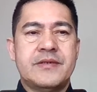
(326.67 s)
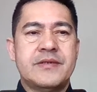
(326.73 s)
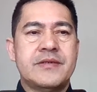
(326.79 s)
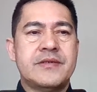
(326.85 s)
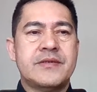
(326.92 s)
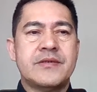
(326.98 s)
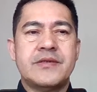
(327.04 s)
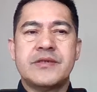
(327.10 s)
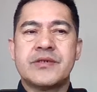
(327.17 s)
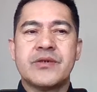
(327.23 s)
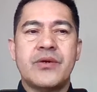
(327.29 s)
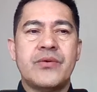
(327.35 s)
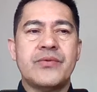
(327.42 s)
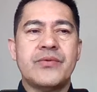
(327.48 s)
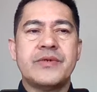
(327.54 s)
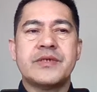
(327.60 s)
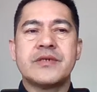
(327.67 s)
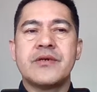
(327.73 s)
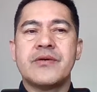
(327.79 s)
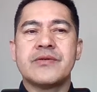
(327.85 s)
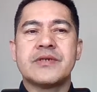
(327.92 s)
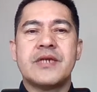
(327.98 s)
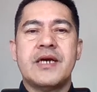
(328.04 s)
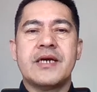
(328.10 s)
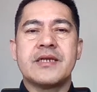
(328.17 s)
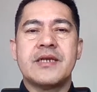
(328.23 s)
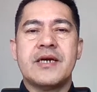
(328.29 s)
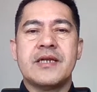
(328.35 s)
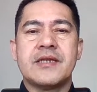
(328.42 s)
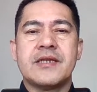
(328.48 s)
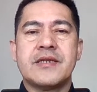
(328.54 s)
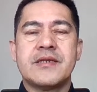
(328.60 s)
So it always goes like
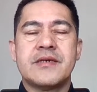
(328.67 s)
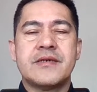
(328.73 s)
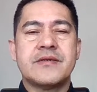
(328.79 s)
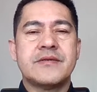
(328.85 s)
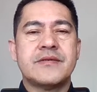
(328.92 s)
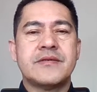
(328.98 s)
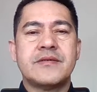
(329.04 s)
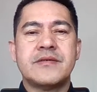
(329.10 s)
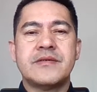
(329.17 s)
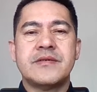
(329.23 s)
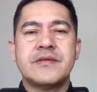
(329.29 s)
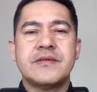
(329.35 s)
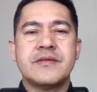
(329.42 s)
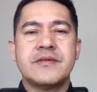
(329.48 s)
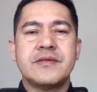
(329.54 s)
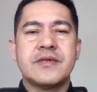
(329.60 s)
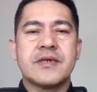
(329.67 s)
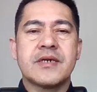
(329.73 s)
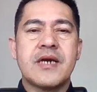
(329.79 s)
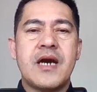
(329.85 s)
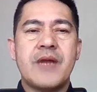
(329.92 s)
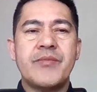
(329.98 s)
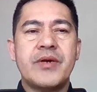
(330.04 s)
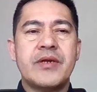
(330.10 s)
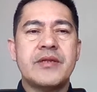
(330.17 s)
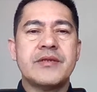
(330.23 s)
that. The camel,